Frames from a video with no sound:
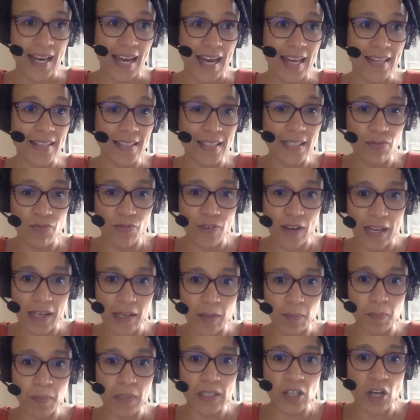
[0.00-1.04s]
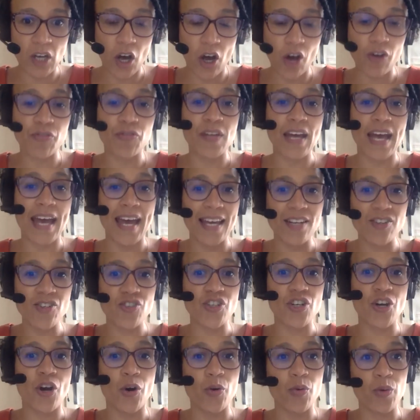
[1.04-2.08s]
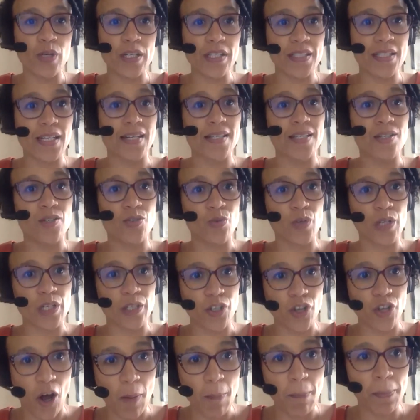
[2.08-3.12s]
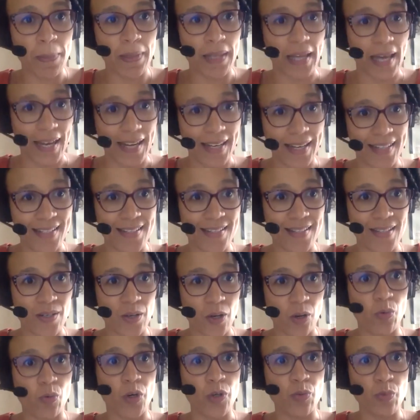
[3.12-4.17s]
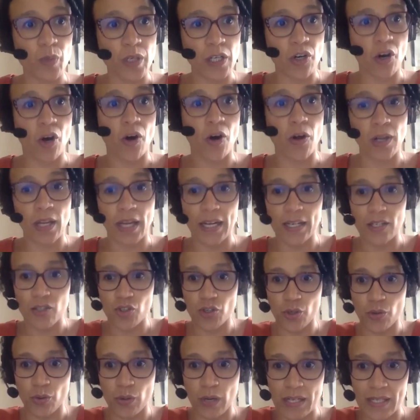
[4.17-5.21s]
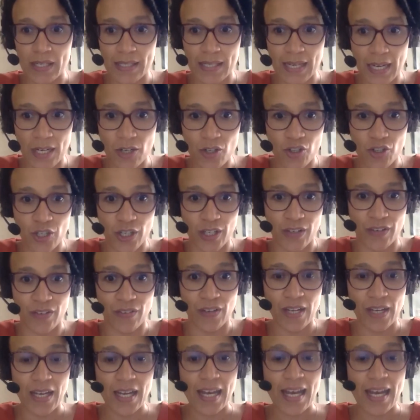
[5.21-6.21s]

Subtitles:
and the development of the NGO industrial complex, or what we call NGOization,